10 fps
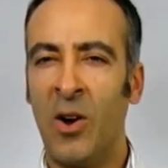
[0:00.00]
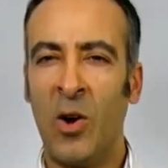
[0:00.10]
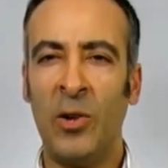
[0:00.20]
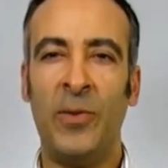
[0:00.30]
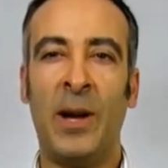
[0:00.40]

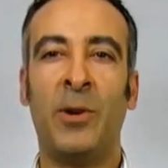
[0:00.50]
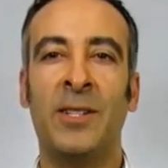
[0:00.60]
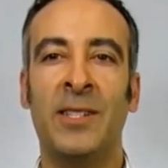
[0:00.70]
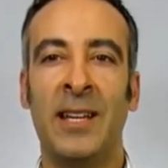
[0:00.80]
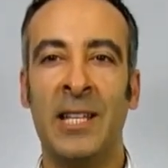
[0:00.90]
All
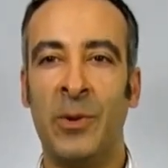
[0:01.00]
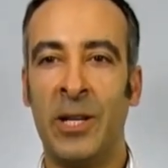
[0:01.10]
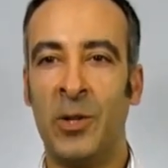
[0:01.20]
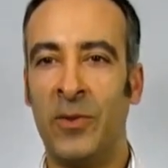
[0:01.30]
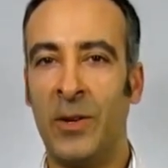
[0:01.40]
fabrics
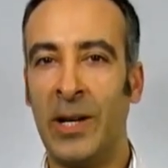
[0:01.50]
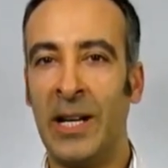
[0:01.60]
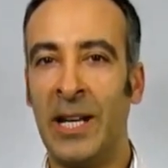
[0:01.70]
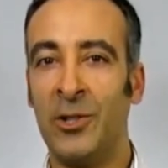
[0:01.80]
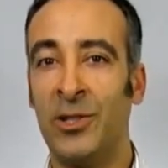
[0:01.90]
attenuate UV
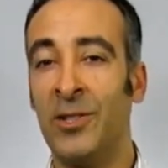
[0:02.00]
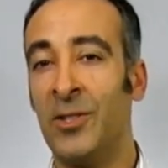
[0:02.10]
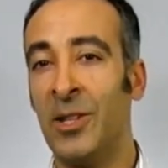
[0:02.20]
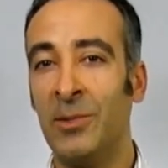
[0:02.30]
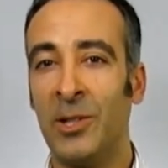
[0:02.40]
radiation to
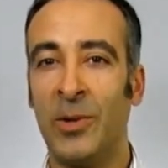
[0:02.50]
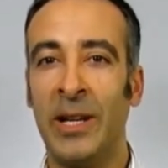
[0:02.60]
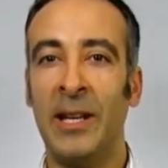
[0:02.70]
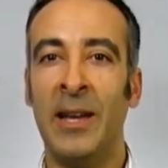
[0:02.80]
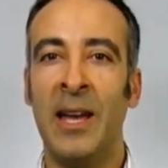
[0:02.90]
some
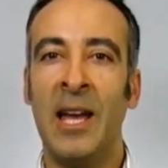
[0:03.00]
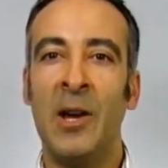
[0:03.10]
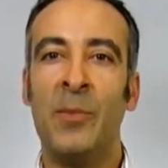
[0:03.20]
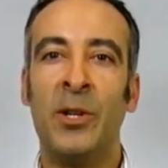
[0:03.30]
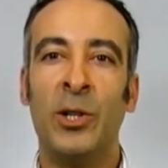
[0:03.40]
degree,
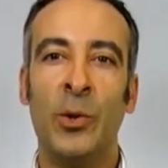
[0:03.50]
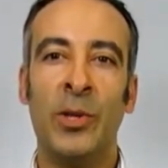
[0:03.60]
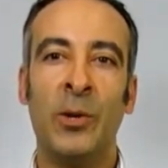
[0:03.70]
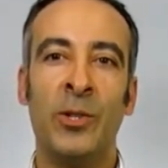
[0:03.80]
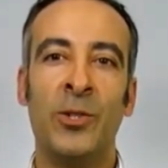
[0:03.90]
but
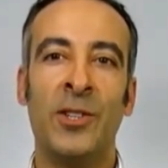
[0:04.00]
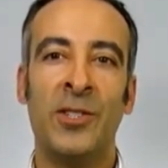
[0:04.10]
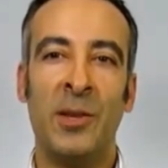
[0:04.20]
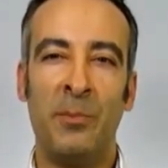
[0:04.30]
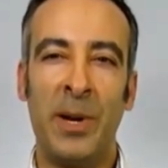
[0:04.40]
clothing which does
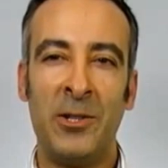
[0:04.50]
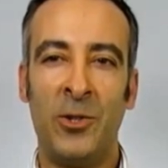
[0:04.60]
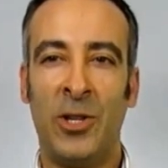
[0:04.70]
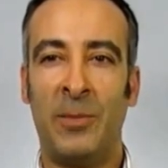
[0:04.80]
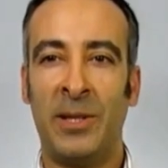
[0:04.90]
the best
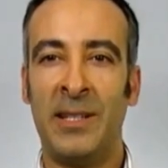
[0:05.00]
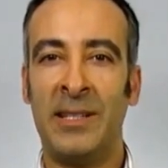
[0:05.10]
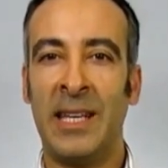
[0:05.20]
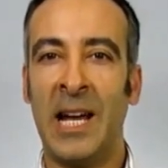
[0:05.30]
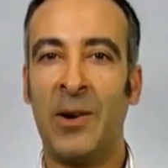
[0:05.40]
job at
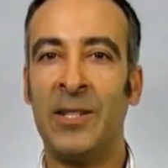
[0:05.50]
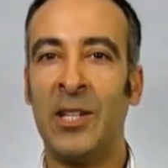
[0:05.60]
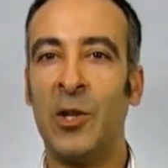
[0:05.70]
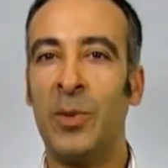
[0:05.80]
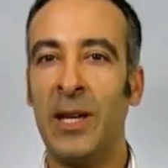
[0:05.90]
this carries a
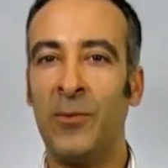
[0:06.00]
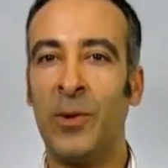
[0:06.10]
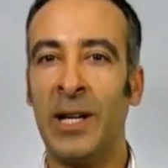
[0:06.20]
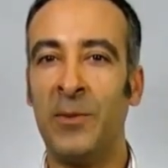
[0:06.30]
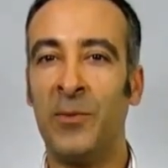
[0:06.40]
UPF
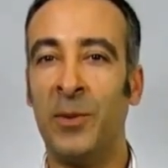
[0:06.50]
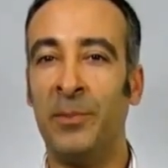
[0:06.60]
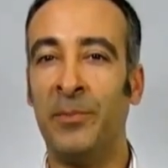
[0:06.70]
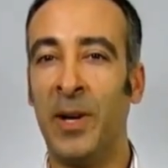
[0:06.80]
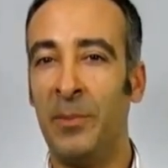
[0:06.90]
rating
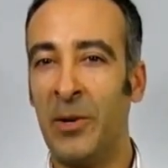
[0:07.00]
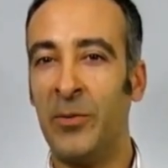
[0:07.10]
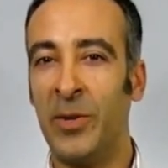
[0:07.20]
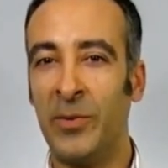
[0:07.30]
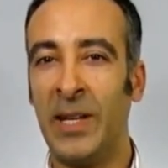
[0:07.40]
from about
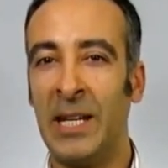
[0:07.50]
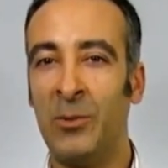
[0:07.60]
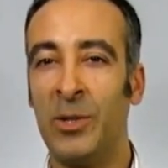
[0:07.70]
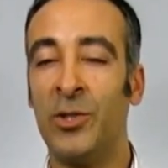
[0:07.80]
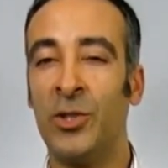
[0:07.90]
15,
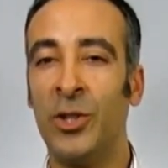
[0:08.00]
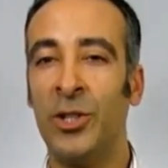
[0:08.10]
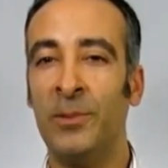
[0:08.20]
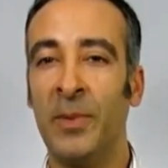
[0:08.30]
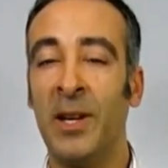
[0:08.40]
which is
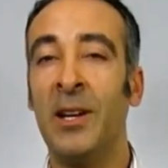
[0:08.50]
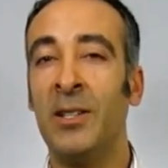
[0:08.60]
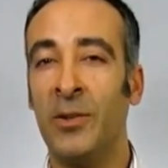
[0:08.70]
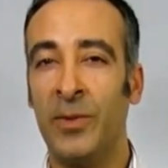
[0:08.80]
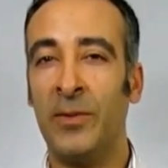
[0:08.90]
good,
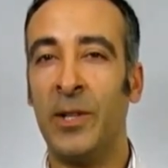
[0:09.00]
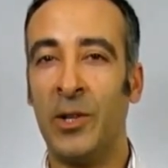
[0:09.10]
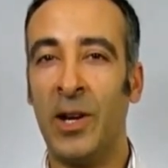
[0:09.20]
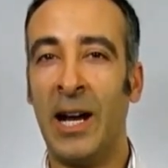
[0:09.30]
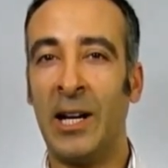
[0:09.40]
to 50
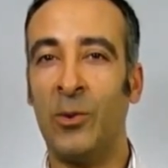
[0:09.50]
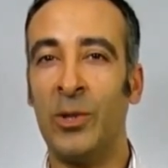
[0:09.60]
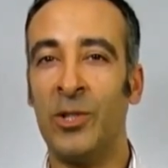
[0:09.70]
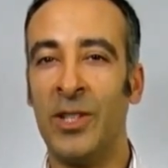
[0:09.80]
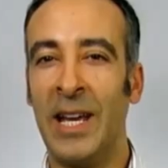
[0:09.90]
or higher,
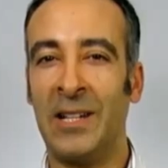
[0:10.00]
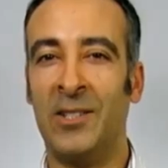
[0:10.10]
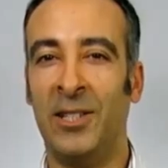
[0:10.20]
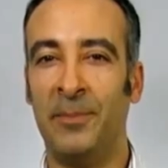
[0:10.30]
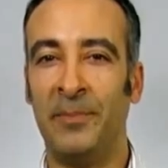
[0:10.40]
which is
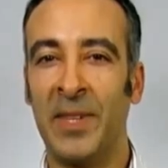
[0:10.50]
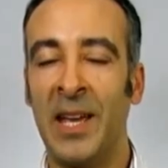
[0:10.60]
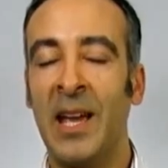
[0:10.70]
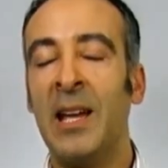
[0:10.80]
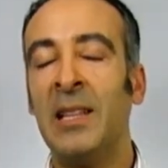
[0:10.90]
excellent.
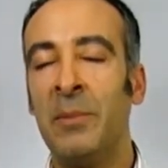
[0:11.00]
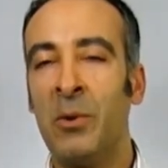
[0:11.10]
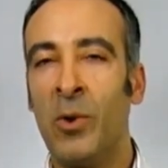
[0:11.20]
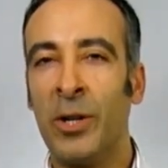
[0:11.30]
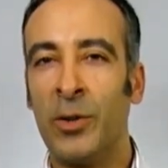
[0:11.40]
Let me
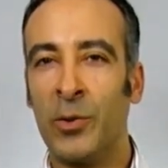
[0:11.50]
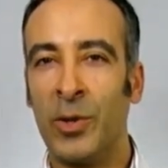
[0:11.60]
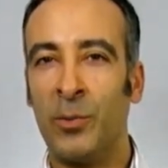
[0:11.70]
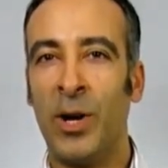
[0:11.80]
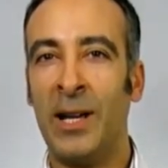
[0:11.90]
walk you through
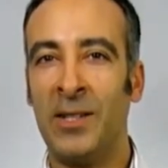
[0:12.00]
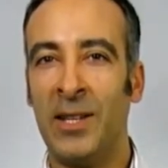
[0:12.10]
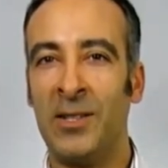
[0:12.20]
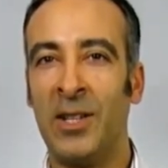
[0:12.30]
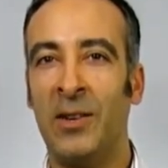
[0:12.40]
the
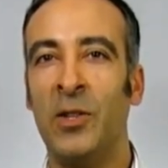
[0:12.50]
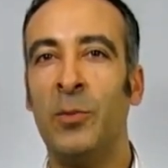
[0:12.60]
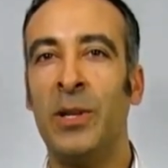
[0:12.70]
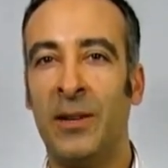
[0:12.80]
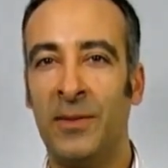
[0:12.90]
process of
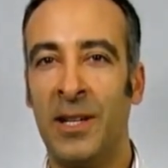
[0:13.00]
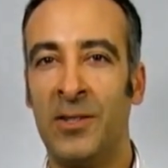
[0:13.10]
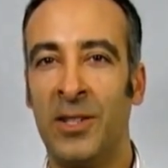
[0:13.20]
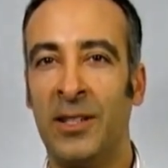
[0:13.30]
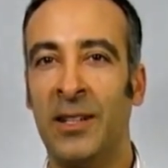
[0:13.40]
UPF
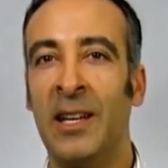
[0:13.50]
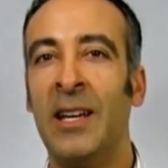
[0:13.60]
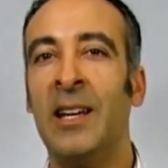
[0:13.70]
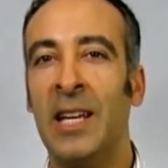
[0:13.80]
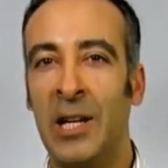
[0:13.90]
testing
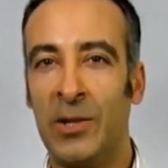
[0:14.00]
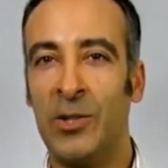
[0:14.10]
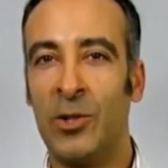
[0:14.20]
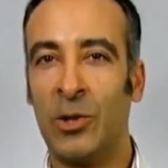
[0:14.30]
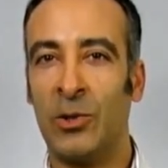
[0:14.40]
here at
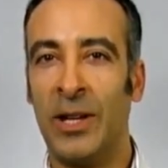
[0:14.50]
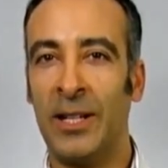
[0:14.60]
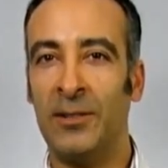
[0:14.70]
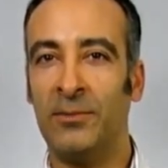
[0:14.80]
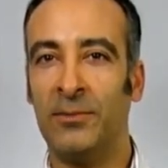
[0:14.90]
Solar Light.